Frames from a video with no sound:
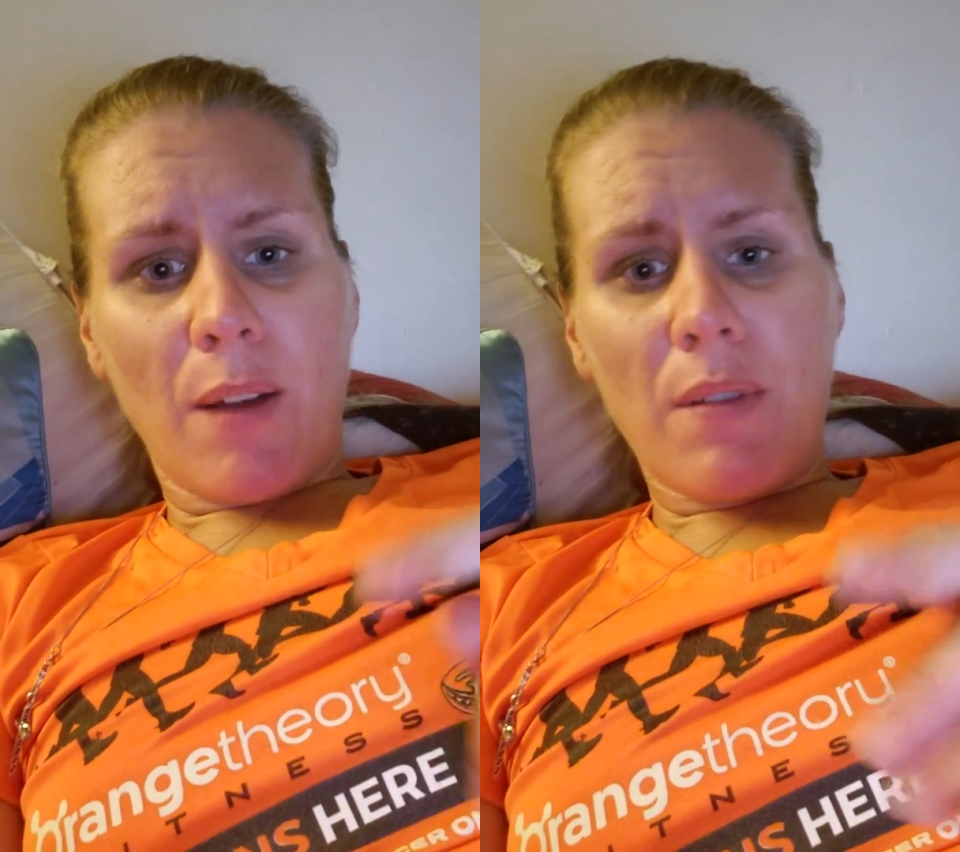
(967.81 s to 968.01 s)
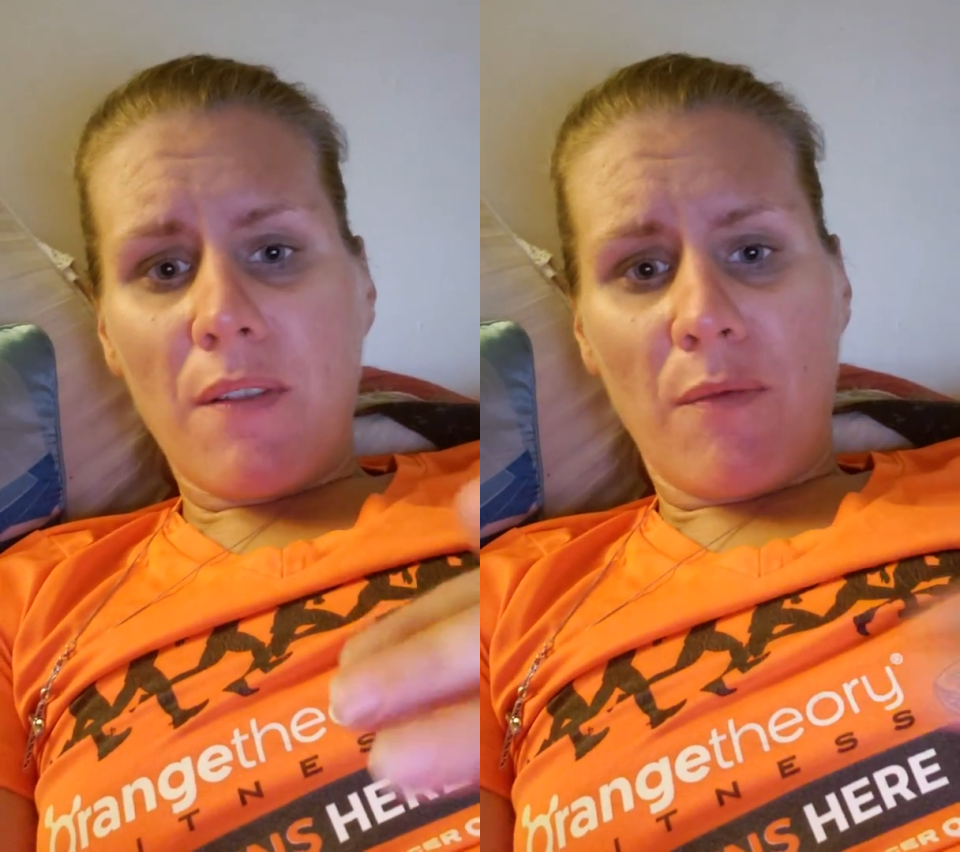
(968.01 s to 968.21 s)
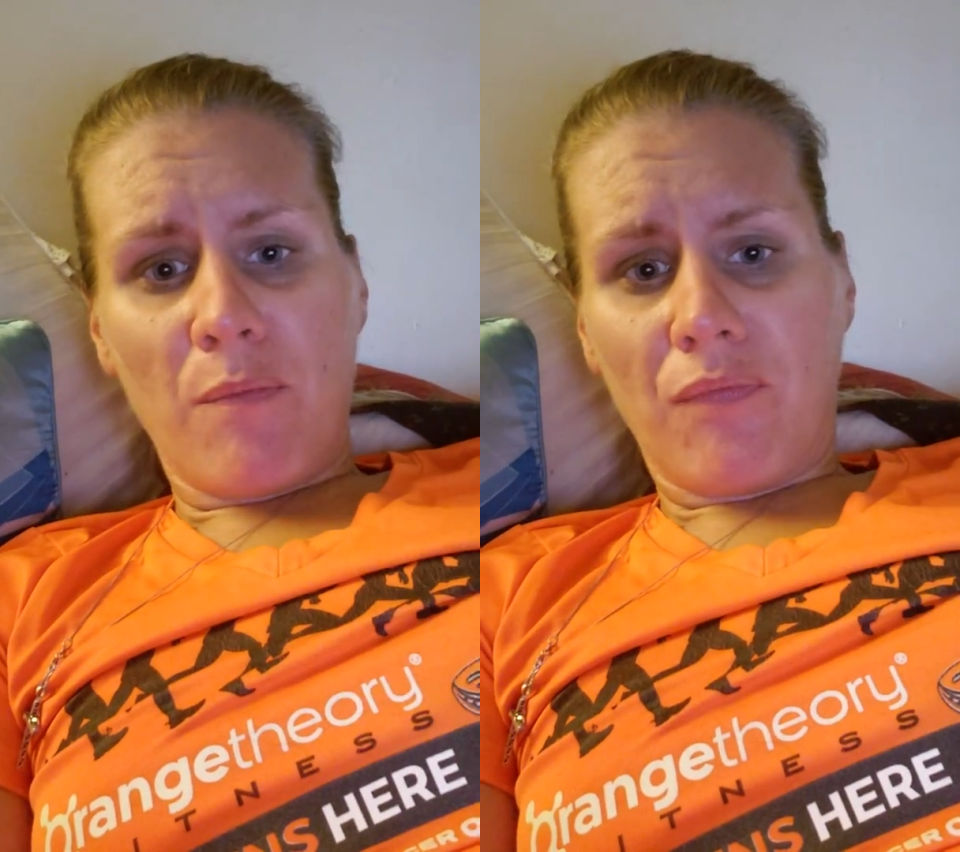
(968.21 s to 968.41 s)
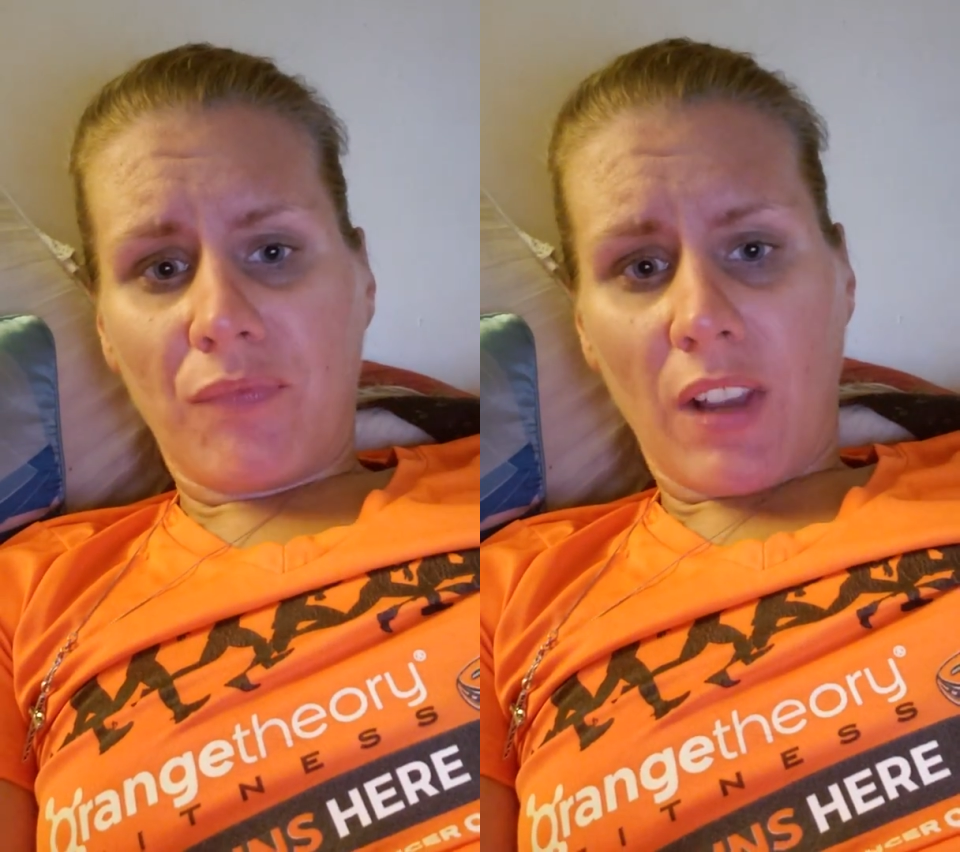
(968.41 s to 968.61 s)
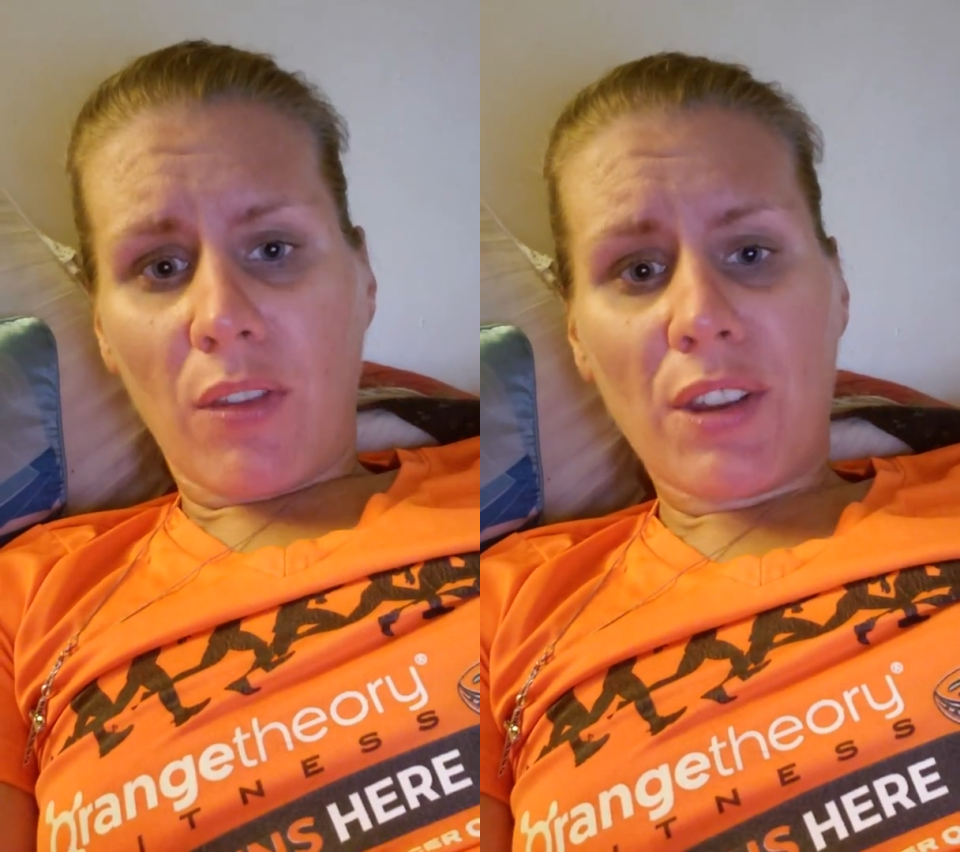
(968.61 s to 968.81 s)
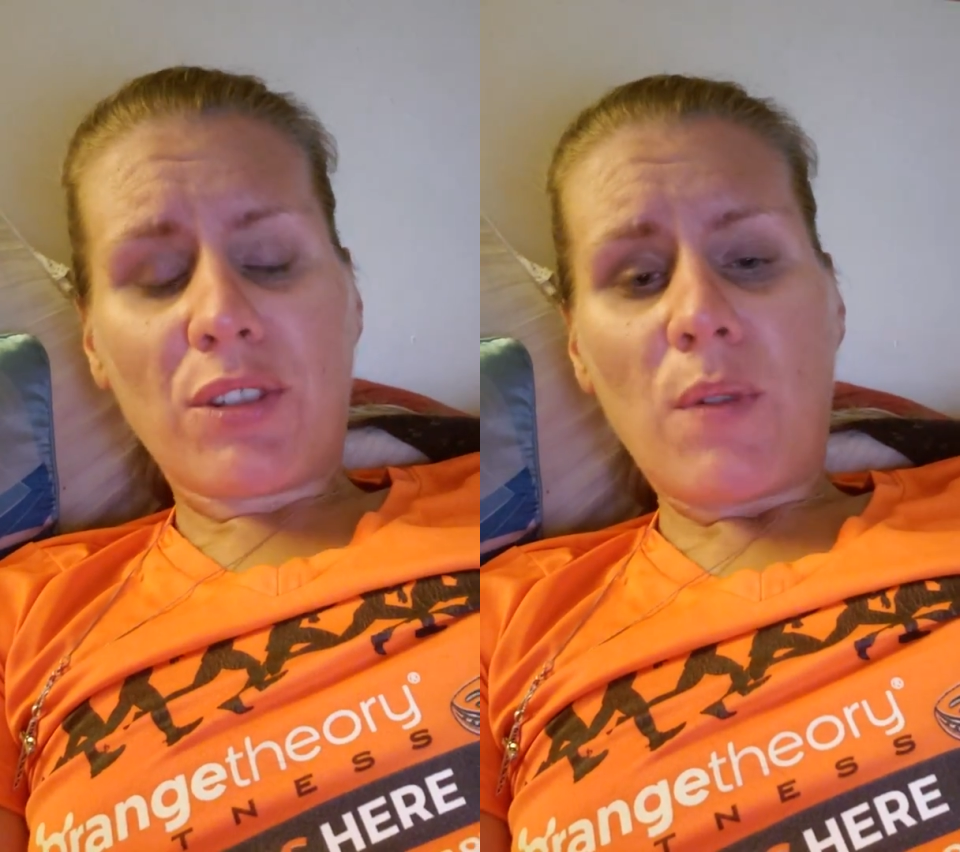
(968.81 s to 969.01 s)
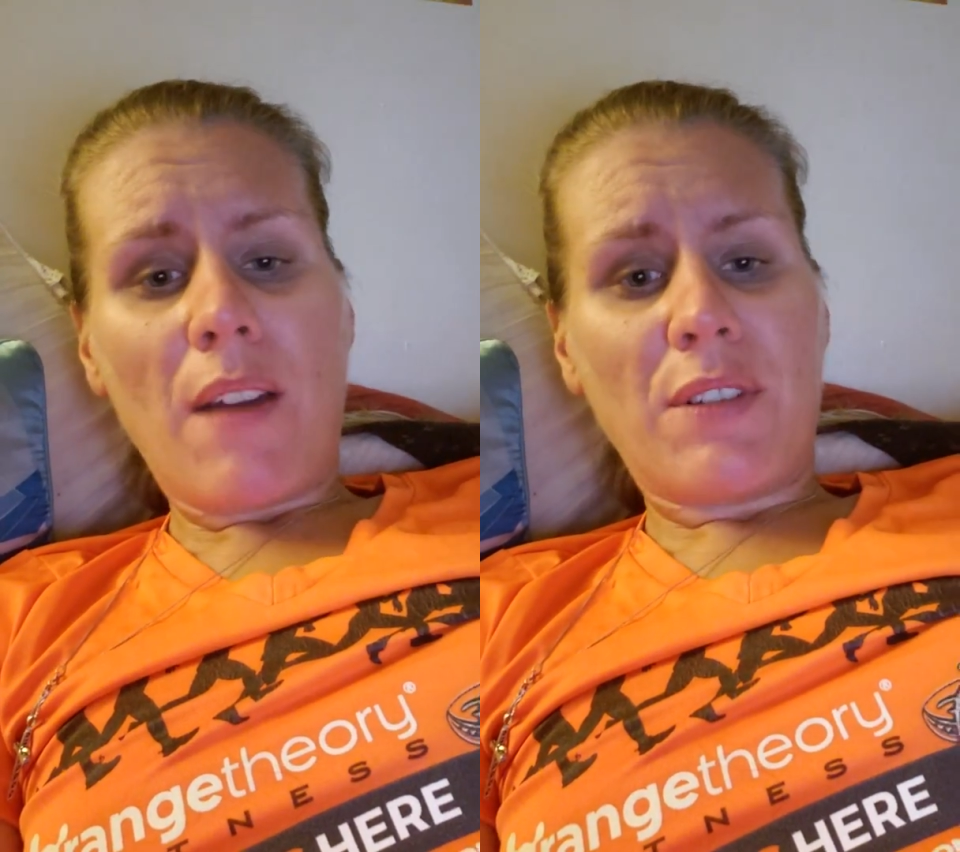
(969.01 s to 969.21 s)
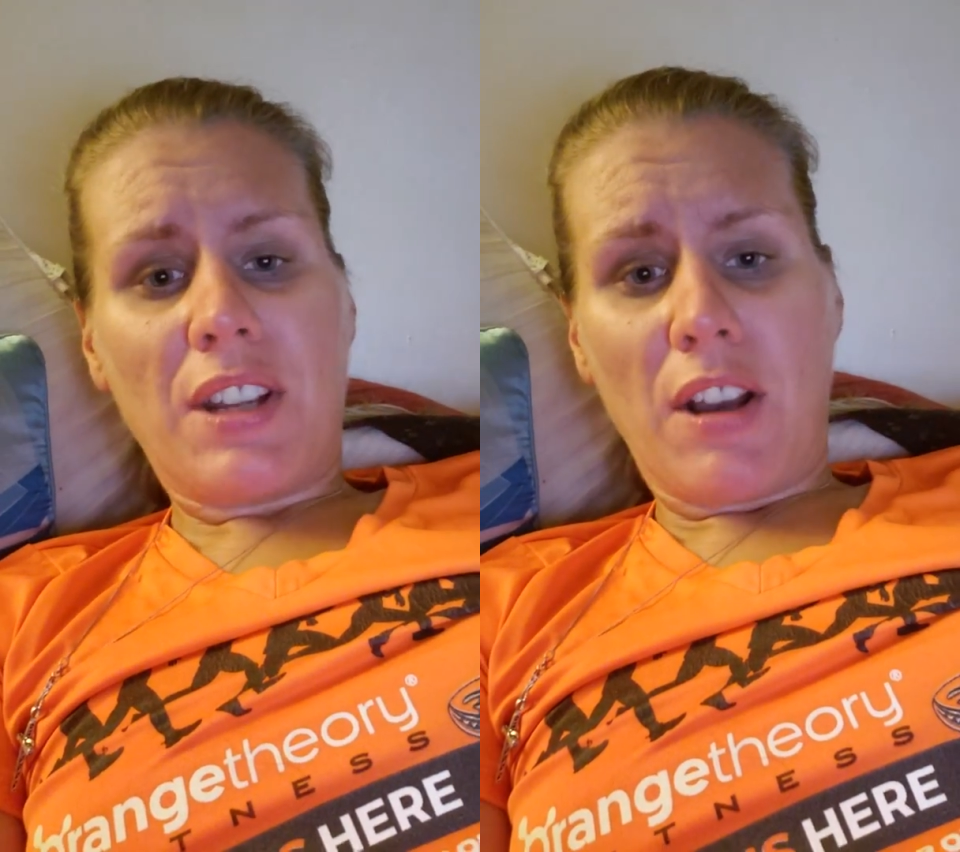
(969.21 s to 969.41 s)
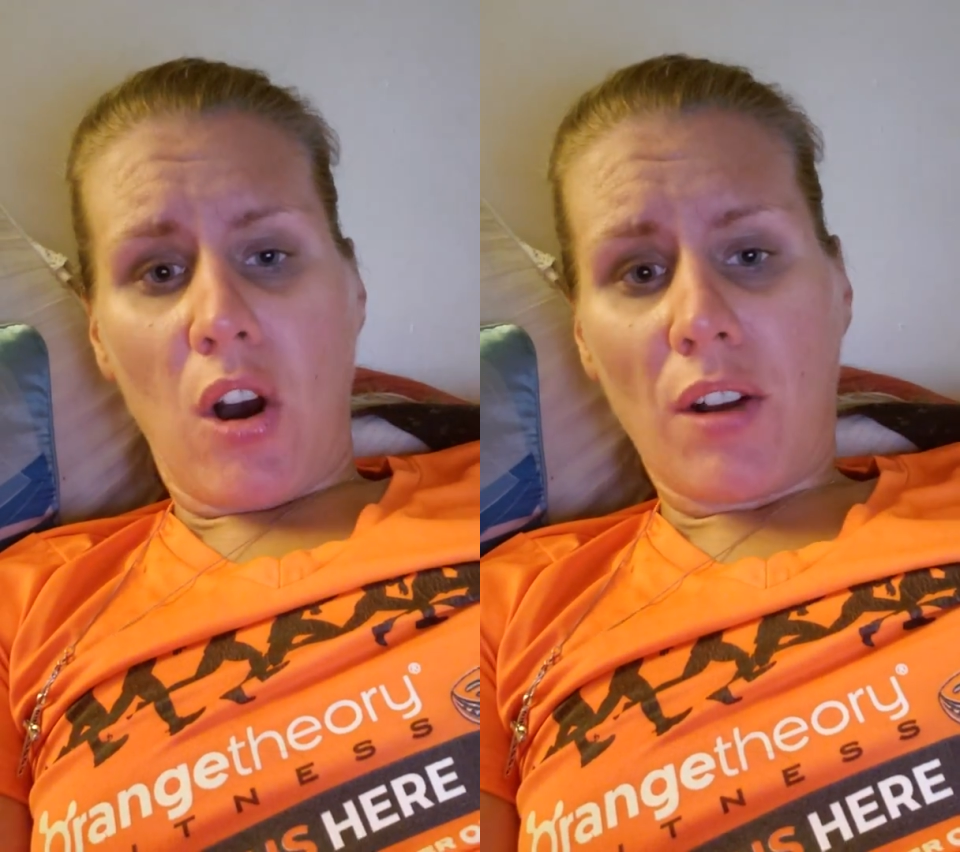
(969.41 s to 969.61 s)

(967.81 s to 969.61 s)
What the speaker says: I wouldn't even, unless you have a tick